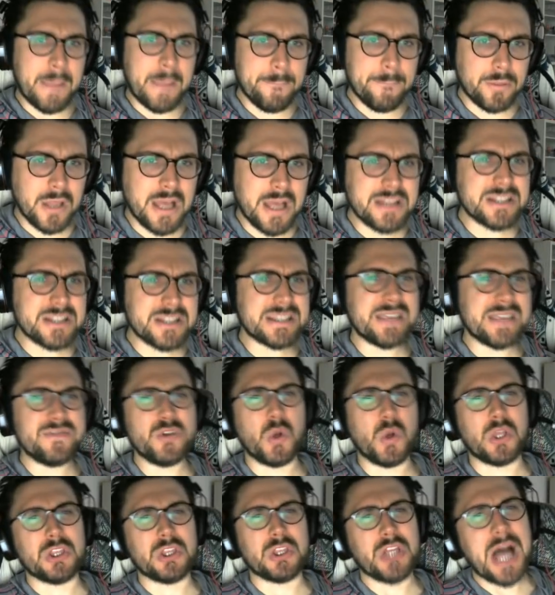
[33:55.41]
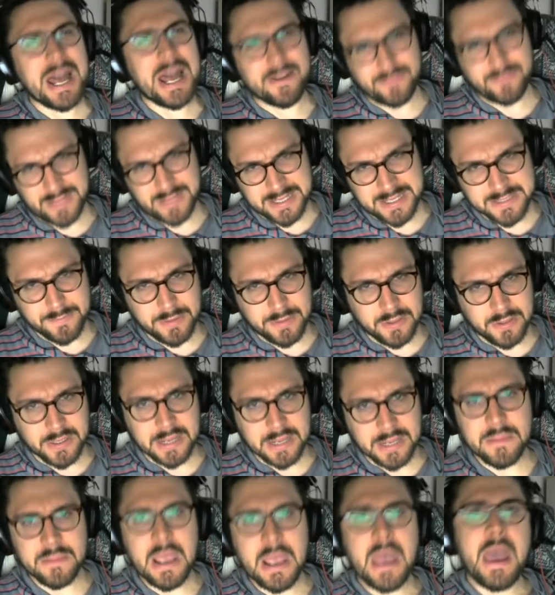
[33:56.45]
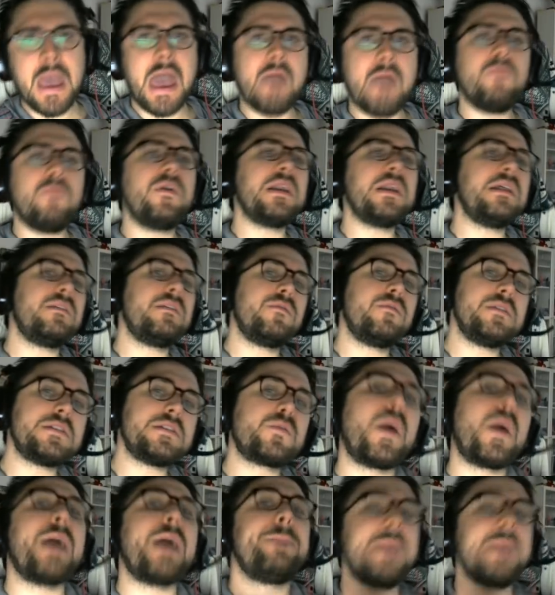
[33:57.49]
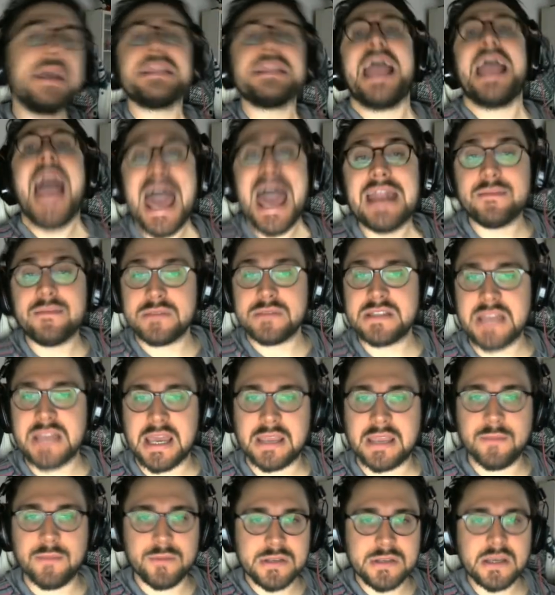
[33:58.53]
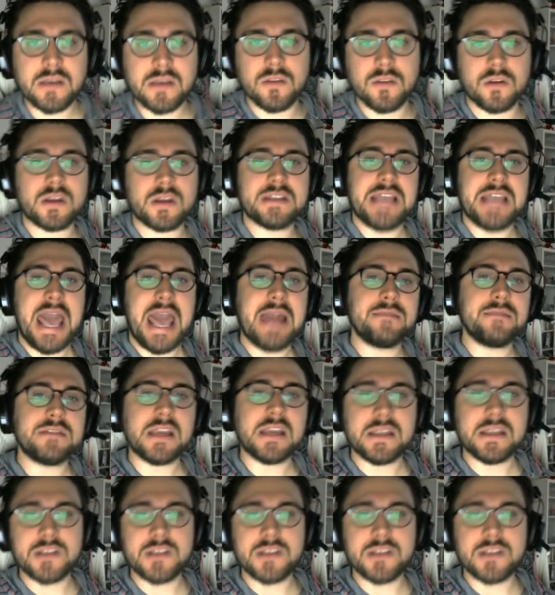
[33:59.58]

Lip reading: Blood just gives you a lot of flexibility. And one of the reasons why I picked Adam's deck in particular, because Adam's deck